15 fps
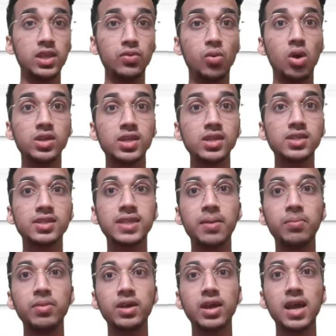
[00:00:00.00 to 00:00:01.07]
words are
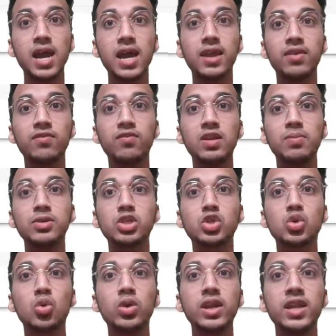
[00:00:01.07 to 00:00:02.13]
stemmed and will be
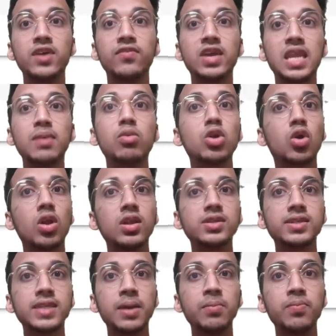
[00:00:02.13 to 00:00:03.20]
stored in a variable called
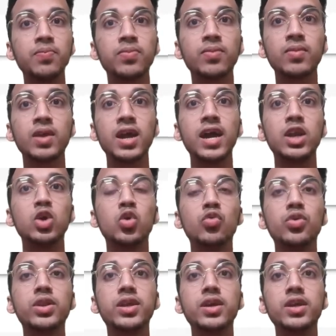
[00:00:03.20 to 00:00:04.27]
stem. And
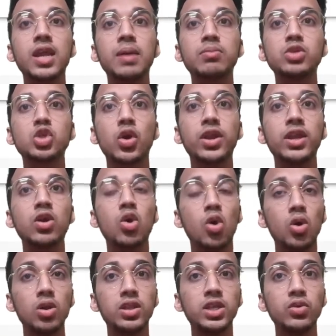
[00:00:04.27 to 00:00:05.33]
over here, I'm joining
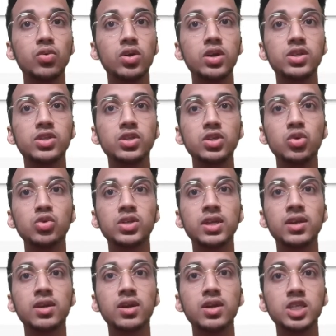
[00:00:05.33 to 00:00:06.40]
all the words
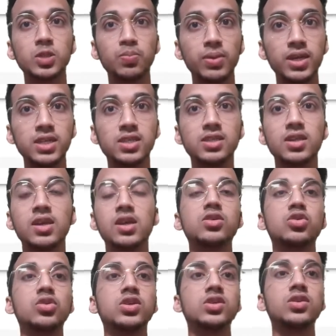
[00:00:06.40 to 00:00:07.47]
using a space.
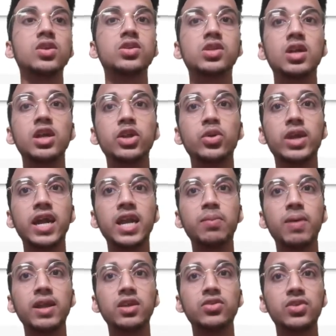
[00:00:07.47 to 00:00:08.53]
So this is the result you get
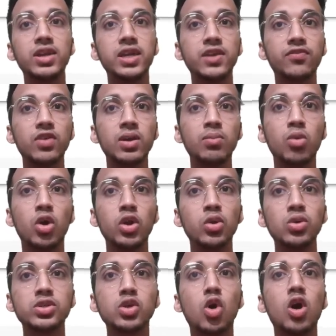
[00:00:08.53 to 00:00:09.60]
by the 3 different
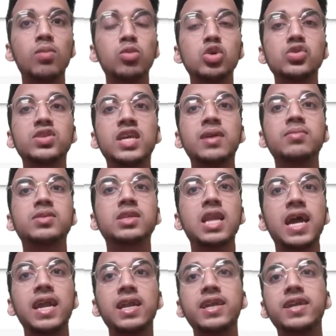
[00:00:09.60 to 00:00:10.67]
modules, almost same,
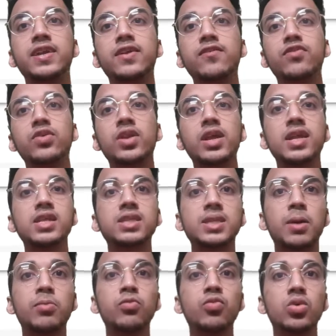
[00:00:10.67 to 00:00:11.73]
slightly differ in
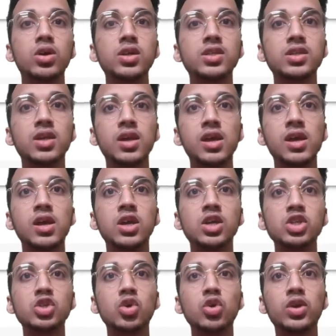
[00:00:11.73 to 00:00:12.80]
some words.
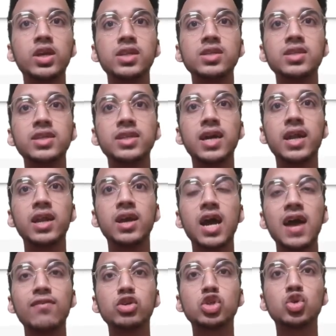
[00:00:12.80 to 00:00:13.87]
So you can see that
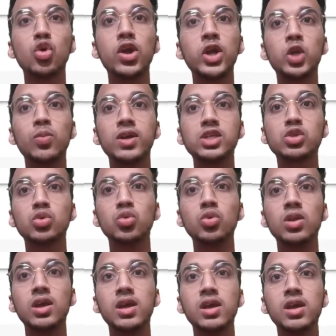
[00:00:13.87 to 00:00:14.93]
I was going to my
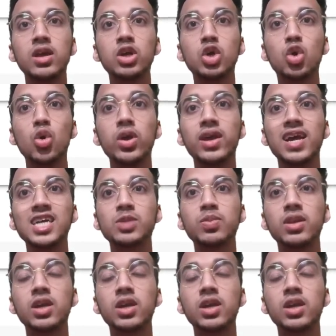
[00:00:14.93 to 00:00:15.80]
school, going has been